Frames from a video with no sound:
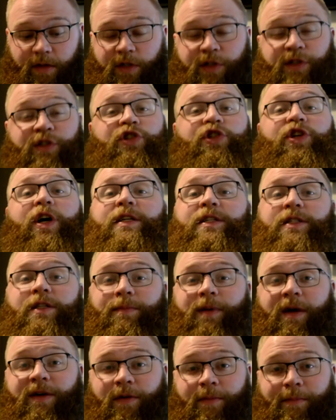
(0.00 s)
just
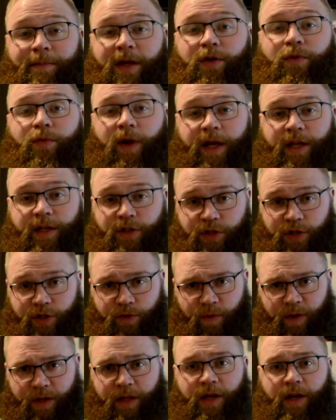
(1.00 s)
above a mid-range
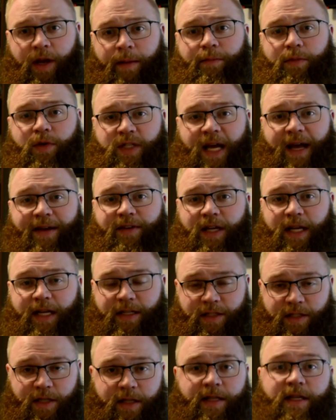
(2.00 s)
is what the numbers have it
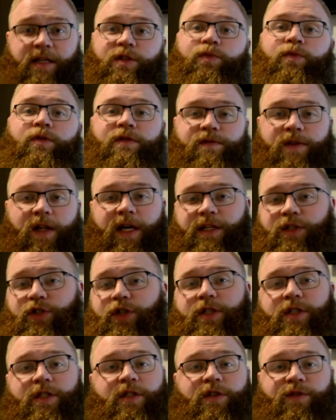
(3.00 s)
as. This will fly
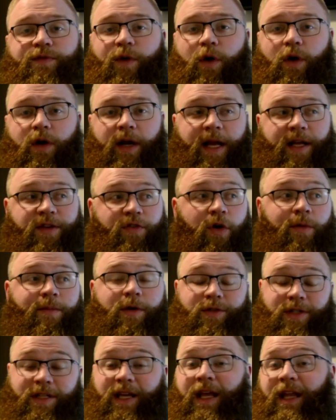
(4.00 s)
just as far as
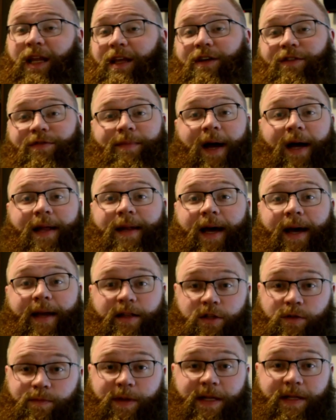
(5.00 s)
almost any of my
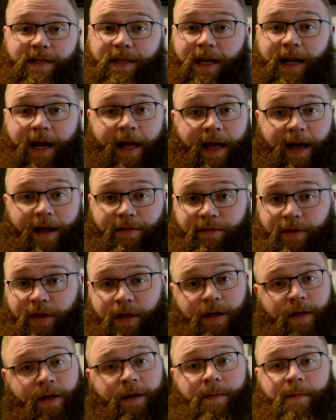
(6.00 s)
9 speeds that I have.
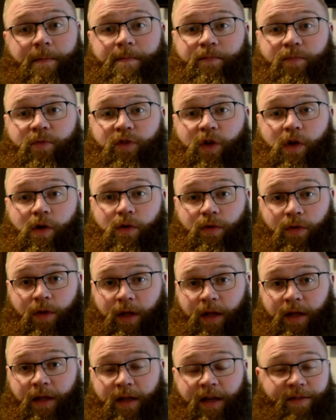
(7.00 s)
So
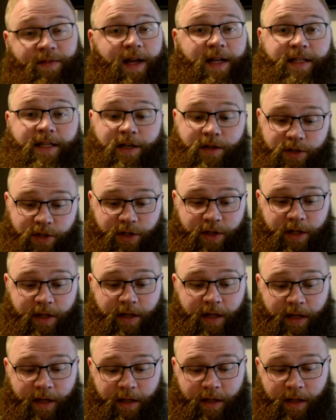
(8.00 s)
if that tells you
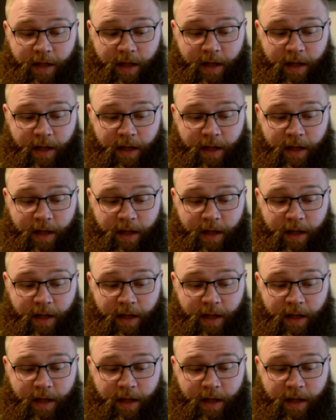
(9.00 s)
anything,